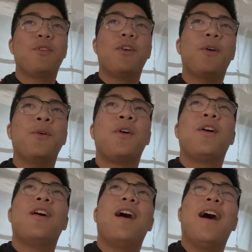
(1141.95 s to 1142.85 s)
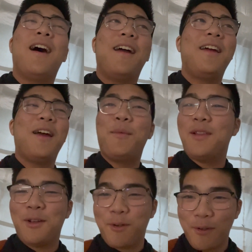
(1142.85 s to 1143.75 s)
So I am a
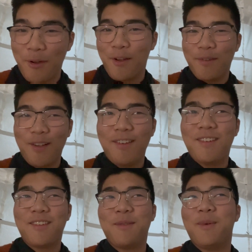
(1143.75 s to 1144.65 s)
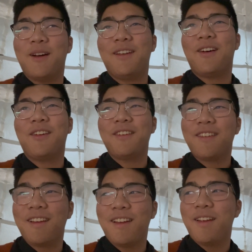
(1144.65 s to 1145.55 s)
little nervous, but
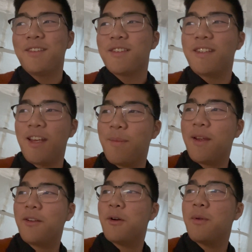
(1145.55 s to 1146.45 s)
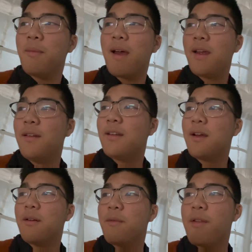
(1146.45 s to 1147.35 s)
honestly, just keeping an open mind.
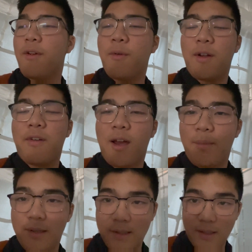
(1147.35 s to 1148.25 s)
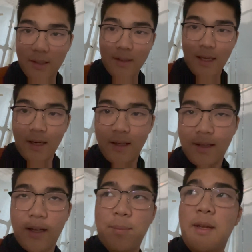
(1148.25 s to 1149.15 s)
Like, whatever happens, like,
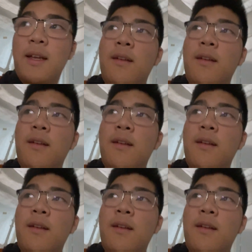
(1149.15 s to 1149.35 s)
let it be.